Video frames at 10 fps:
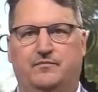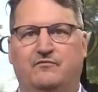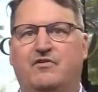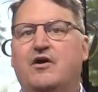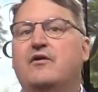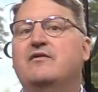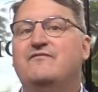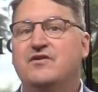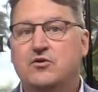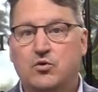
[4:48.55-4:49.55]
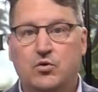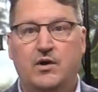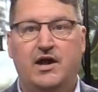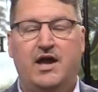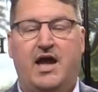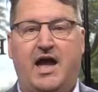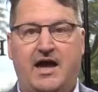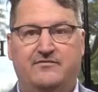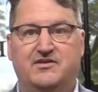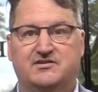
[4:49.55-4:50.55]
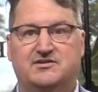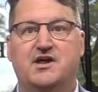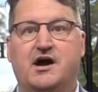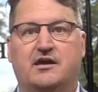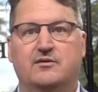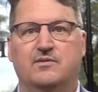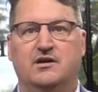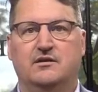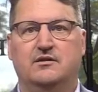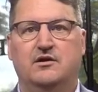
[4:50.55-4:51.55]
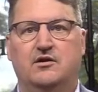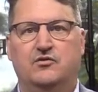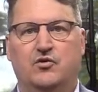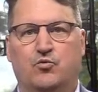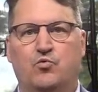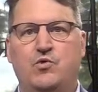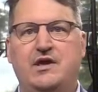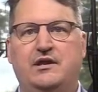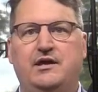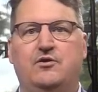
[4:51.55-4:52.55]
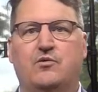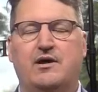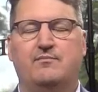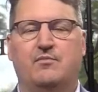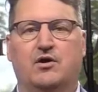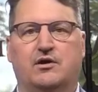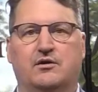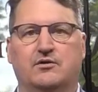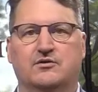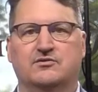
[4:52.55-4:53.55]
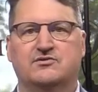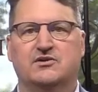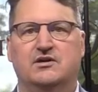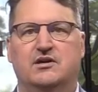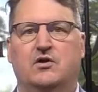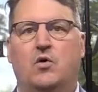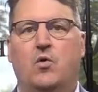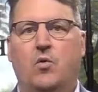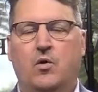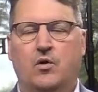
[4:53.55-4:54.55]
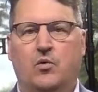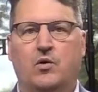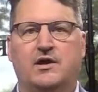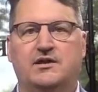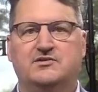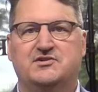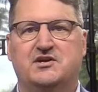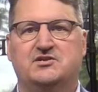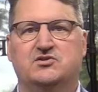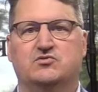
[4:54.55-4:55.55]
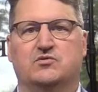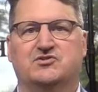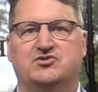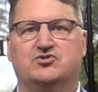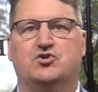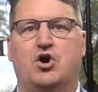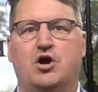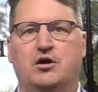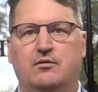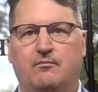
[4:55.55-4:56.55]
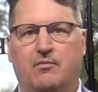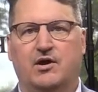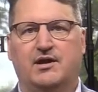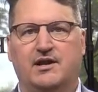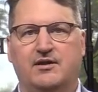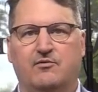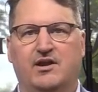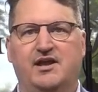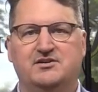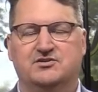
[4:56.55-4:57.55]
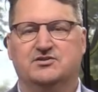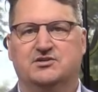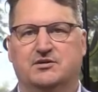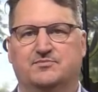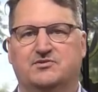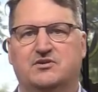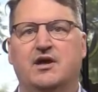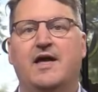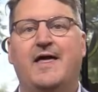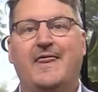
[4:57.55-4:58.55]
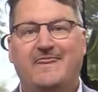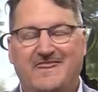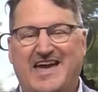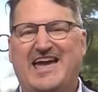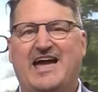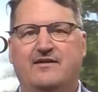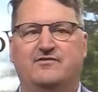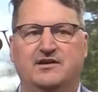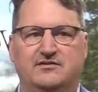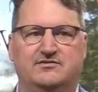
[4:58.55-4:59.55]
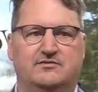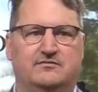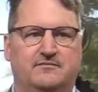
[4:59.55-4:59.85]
Very few have this documented. The really great marketers or organizations with strong marketing relationships, they have these.